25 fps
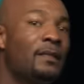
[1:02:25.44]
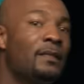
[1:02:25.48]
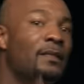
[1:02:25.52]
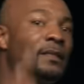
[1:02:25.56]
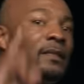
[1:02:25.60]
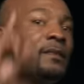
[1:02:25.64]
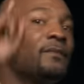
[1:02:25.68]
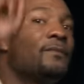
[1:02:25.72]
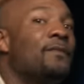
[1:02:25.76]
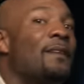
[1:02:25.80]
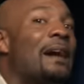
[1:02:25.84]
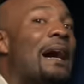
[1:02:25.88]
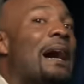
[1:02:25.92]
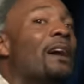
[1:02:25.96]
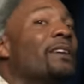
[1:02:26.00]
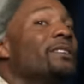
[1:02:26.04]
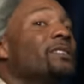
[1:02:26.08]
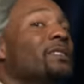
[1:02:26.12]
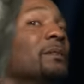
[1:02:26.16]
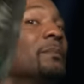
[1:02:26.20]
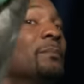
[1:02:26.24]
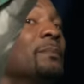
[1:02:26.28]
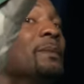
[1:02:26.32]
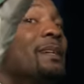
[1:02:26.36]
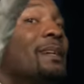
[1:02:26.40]
The
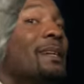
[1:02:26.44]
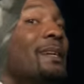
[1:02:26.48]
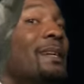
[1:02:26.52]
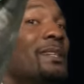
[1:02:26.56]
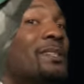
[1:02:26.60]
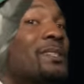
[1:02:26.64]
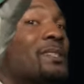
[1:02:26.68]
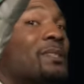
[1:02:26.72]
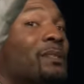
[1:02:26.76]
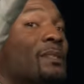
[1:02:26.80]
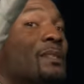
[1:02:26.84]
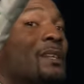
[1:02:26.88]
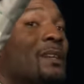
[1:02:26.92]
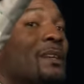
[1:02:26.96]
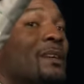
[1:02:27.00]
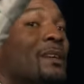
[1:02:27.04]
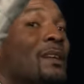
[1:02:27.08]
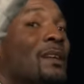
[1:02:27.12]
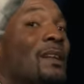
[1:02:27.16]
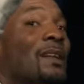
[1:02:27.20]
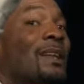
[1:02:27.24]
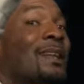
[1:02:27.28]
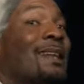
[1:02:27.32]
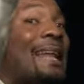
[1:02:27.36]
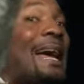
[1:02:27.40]
volume is
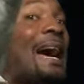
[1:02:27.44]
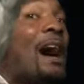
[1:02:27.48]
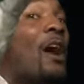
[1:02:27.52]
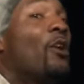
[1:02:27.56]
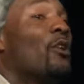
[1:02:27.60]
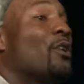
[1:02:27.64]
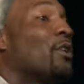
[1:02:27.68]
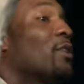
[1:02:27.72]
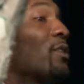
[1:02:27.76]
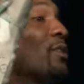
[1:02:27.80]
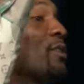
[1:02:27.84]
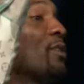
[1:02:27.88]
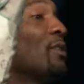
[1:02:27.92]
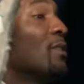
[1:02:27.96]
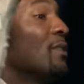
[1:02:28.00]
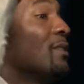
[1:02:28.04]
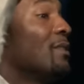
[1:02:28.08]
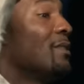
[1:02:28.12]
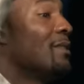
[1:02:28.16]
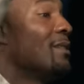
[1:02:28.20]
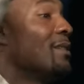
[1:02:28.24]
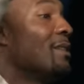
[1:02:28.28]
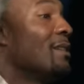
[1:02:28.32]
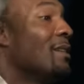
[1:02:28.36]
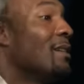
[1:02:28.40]
louder
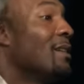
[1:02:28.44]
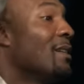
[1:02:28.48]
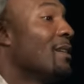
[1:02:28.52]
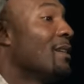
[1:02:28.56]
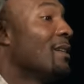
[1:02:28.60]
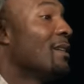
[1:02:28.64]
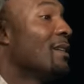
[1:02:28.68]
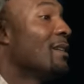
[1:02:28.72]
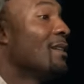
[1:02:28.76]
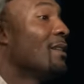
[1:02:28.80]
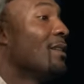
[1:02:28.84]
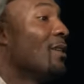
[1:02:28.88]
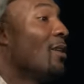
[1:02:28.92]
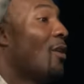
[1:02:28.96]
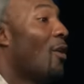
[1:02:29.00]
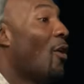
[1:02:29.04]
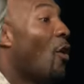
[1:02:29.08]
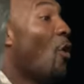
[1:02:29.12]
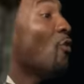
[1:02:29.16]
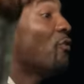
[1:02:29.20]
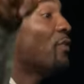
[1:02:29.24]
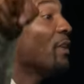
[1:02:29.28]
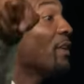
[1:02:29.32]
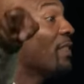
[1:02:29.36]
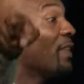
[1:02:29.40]

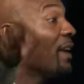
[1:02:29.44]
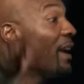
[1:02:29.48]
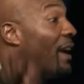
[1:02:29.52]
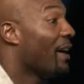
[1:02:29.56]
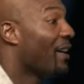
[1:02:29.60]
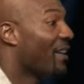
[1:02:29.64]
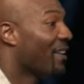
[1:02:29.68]
over there.